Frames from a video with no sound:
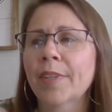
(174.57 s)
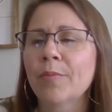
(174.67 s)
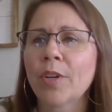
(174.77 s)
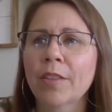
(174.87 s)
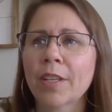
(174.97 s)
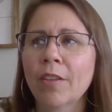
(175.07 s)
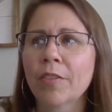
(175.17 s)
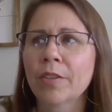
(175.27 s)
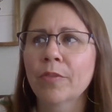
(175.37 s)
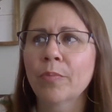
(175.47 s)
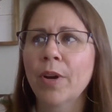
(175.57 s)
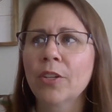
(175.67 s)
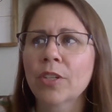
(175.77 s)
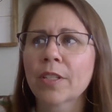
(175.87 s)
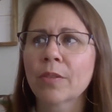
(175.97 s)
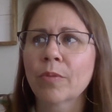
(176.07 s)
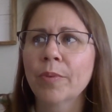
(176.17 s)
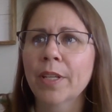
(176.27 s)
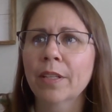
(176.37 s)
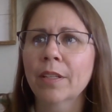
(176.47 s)
trying to think of all the different projects that were
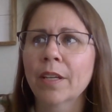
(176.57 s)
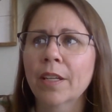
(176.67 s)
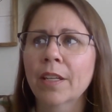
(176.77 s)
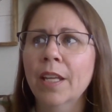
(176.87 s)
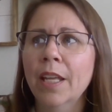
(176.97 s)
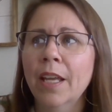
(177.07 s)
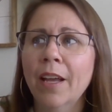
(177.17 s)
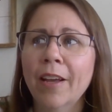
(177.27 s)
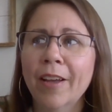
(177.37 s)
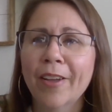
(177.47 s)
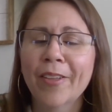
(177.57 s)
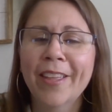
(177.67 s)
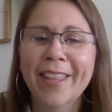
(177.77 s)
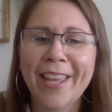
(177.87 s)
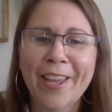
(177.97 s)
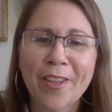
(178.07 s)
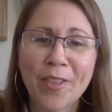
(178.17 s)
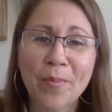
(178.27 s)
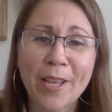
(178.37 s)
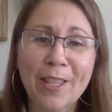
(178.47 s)
being done.
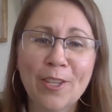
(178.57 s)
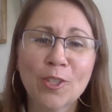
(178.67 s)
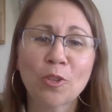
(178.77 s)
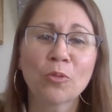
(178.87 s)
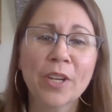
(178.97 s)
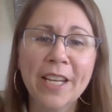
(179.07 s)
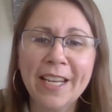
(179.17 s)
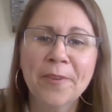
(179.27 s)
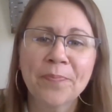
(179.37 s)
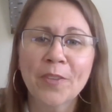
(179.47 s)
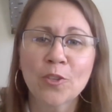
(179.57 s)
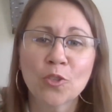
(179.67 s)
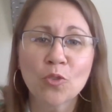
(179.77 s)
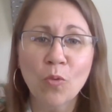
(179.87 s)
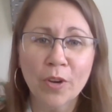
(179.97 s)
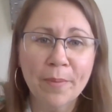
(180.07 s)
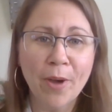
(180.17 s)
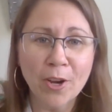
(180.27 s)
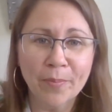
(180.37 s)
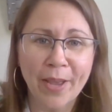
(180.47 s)
They made these 3-story
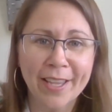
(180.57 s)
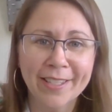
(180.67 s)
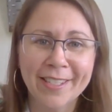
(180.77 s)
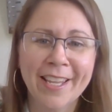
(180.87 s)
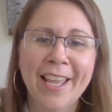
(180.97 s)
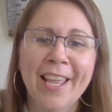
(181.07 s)
bunk beds,